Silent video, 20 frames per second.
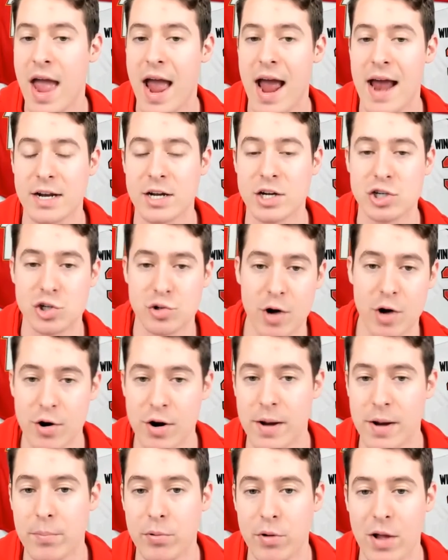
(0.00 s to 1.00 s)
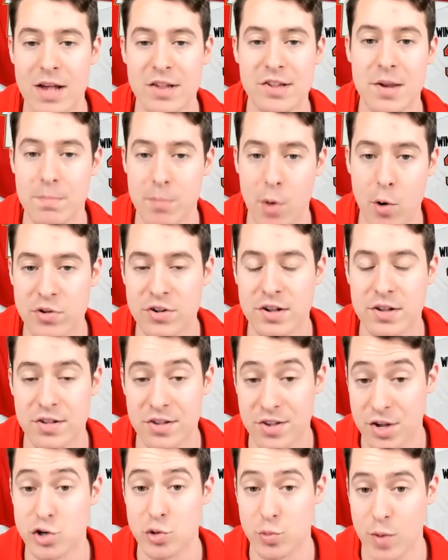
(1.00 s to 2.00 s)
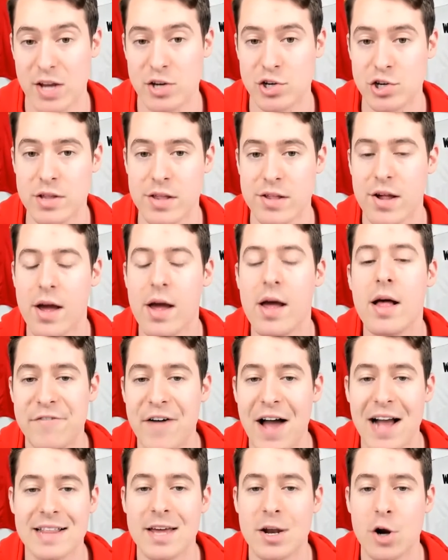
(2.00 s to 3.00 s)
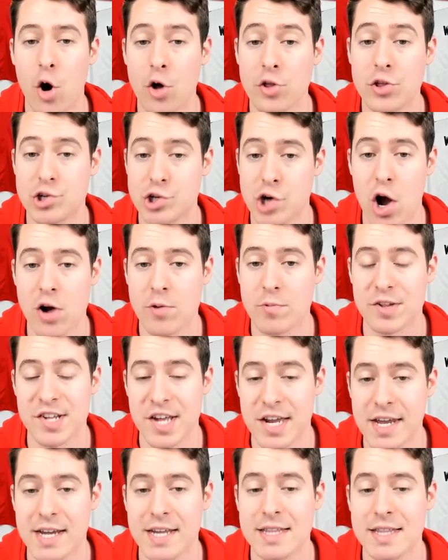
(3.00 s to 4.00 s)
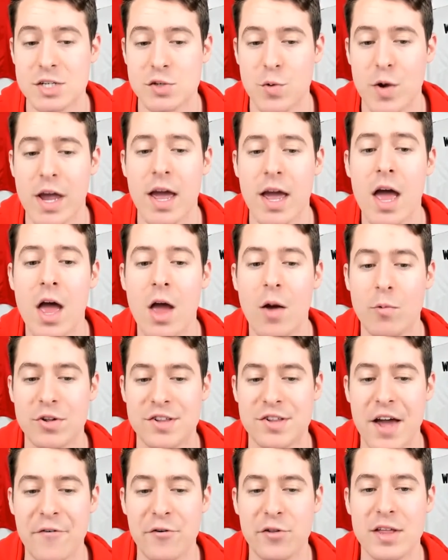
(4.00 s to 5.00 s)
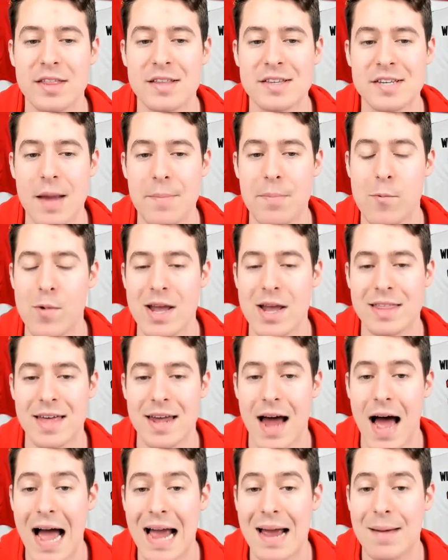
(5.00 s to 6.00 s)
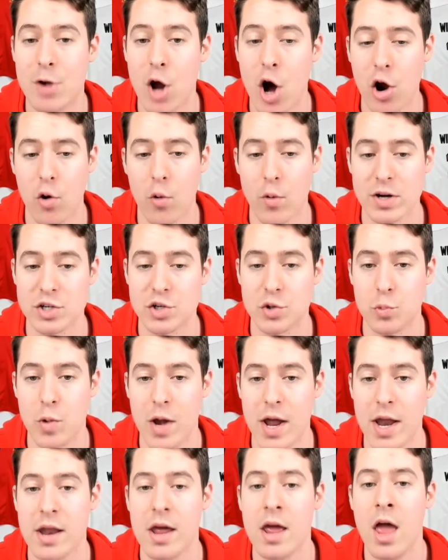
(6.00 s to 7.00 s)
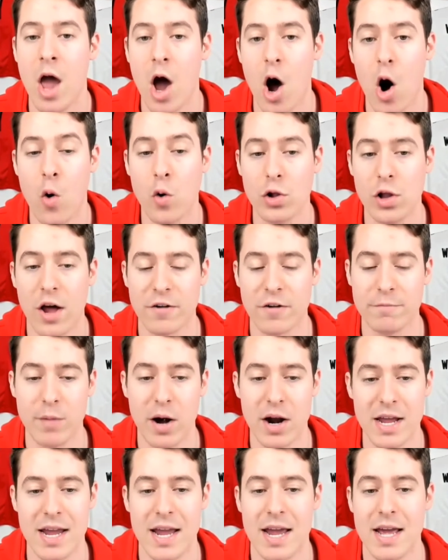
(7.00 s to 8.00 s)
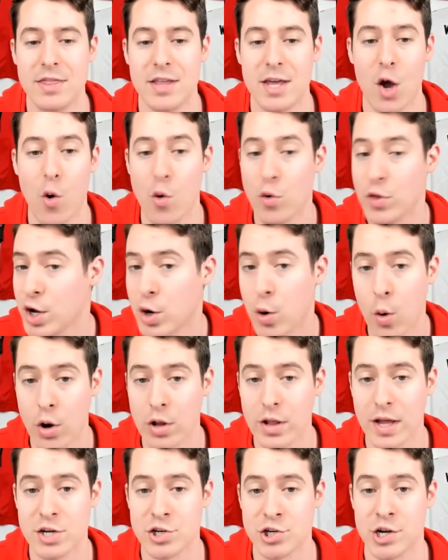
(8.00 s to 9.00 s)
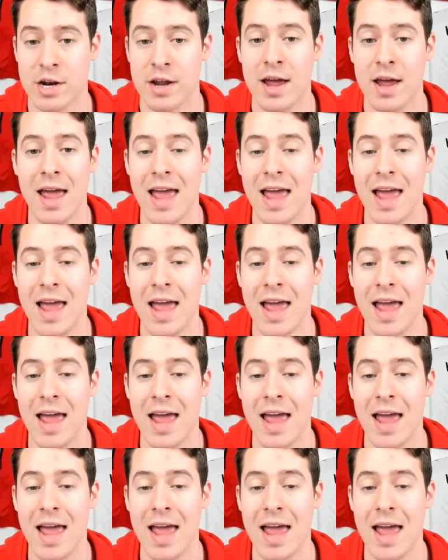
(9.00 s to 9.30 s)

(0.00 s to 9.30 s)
and contrarian plays in most situations. The fact that all the chalk was hitting in this week was definitely the type of week that I am not going to win a whole lot of money in. The only correlation